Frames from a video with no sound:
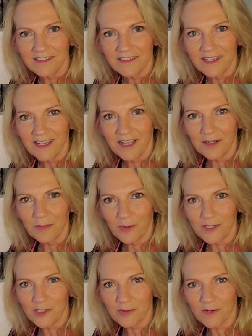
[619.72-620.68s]
and
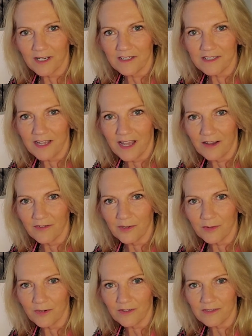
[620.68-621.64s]
moisturize
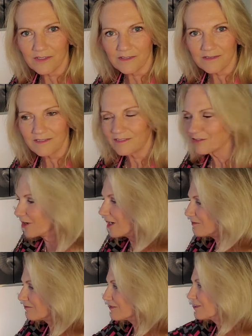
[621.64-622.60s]
afterwards.
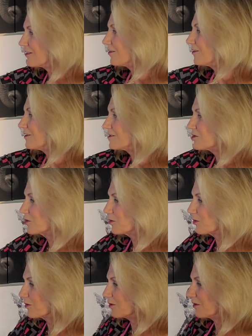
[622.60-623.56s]
Great. There is
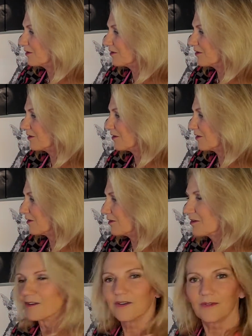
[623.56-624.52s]
your
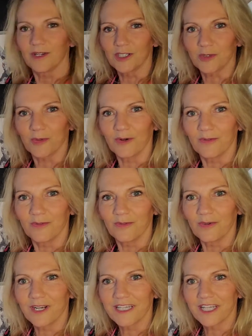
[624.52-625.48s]
ritual
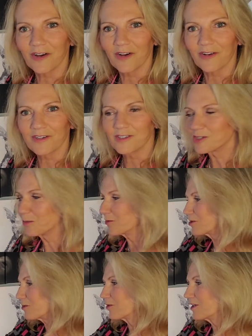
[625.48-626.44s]
right there. Super,
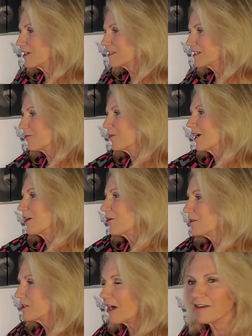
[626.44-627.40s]
super easy. And when I go
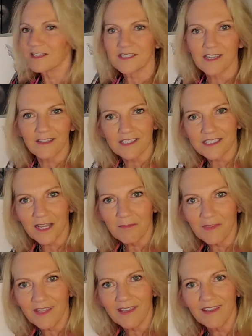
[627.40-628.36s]
down, I say the same
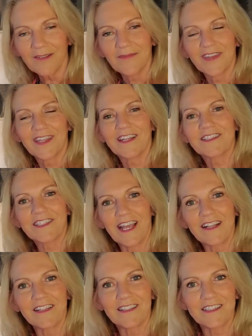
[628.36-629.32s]
thing,
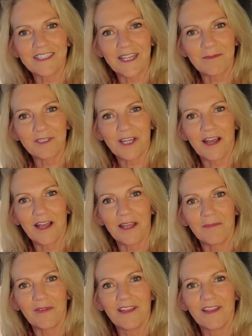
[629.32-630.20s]
exactly the same time,